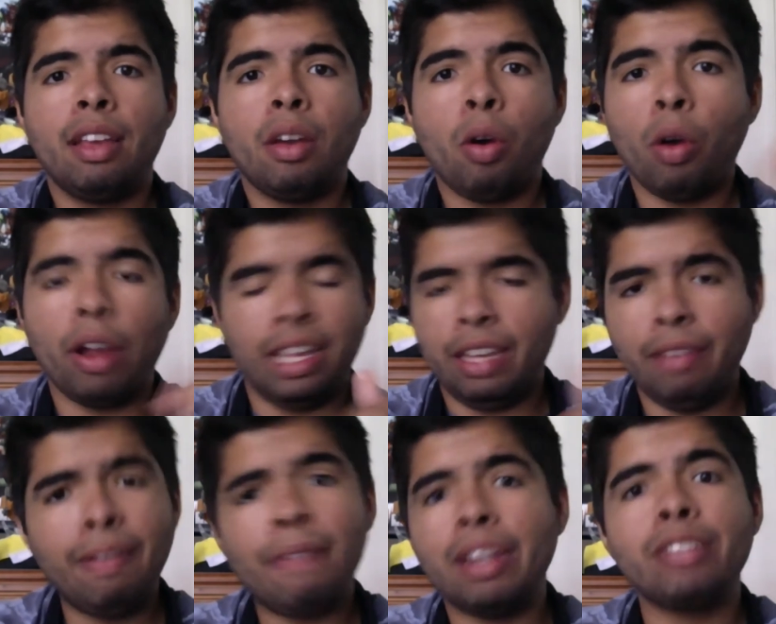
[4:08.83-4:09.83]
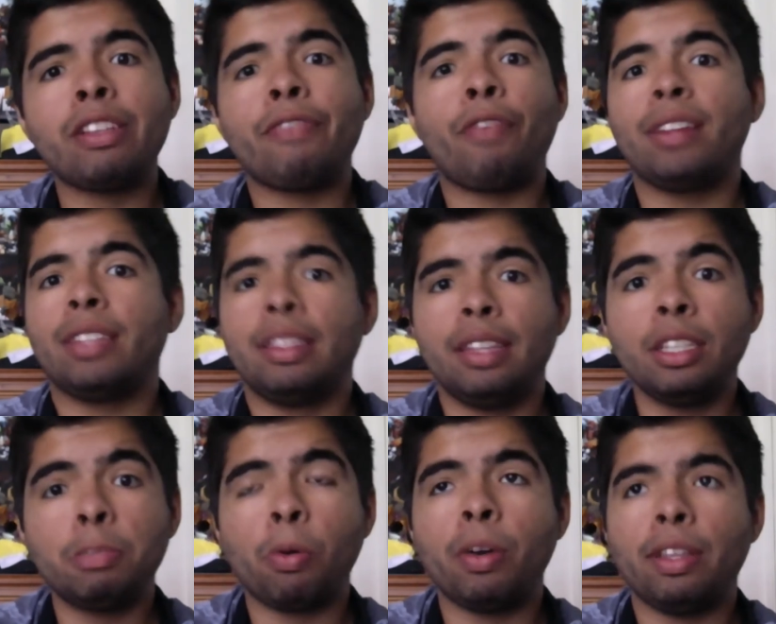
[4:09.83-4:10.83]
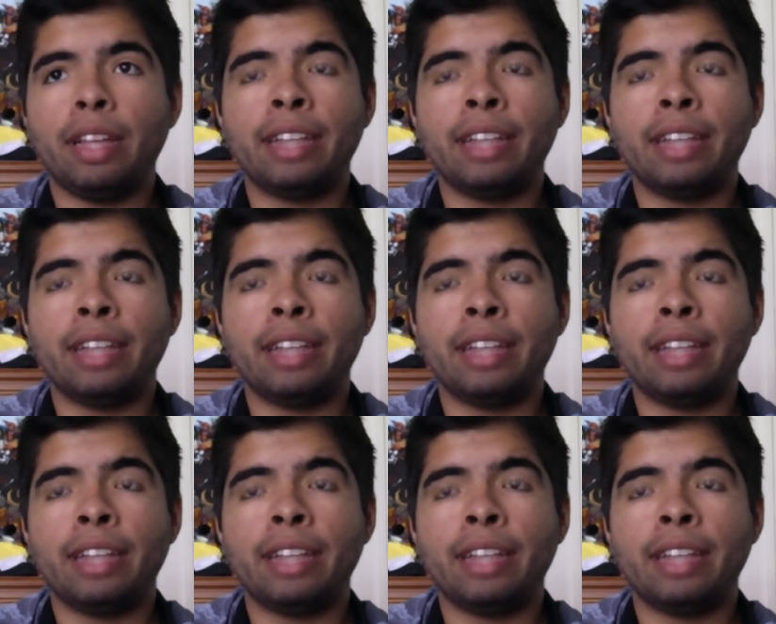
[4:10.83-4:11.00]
or even if it is a farce at this point,